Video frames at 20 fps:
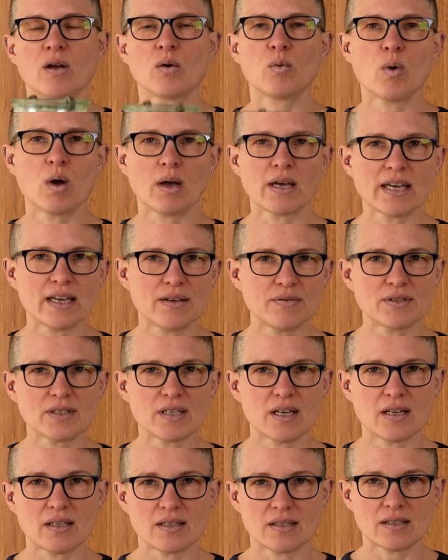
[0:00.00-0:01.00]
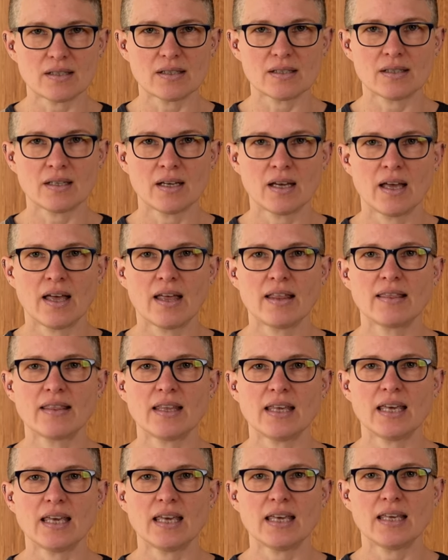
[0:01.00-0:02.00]
what gives us
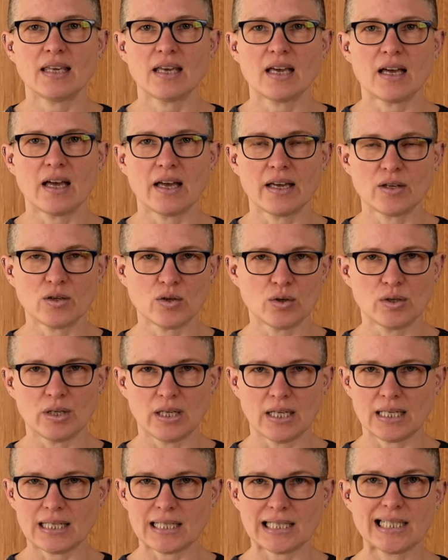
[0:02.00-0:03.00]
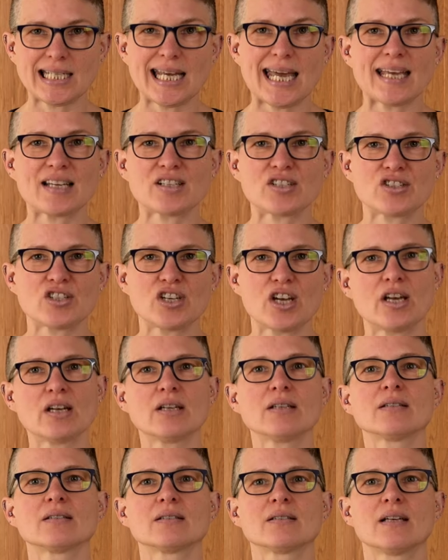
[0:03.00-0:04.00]
the iconic
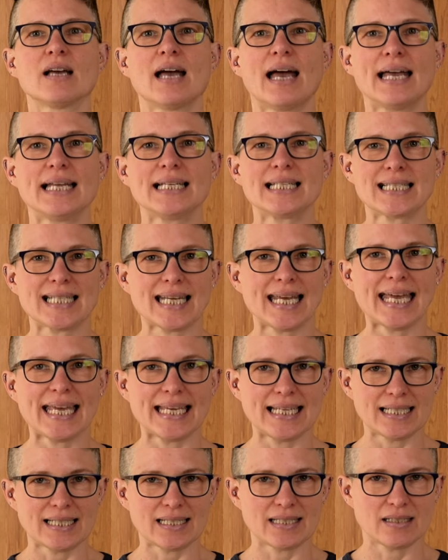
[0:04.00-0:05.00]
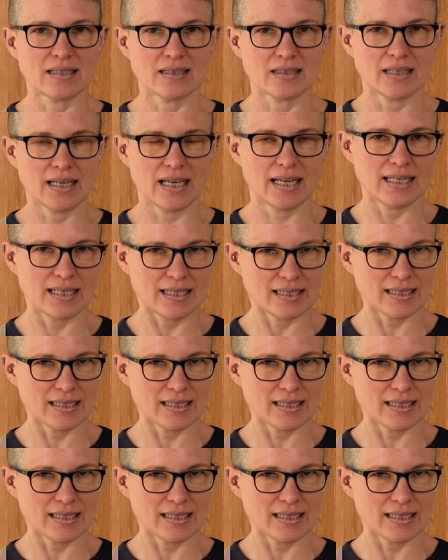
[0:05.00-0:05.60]
texture and taste in a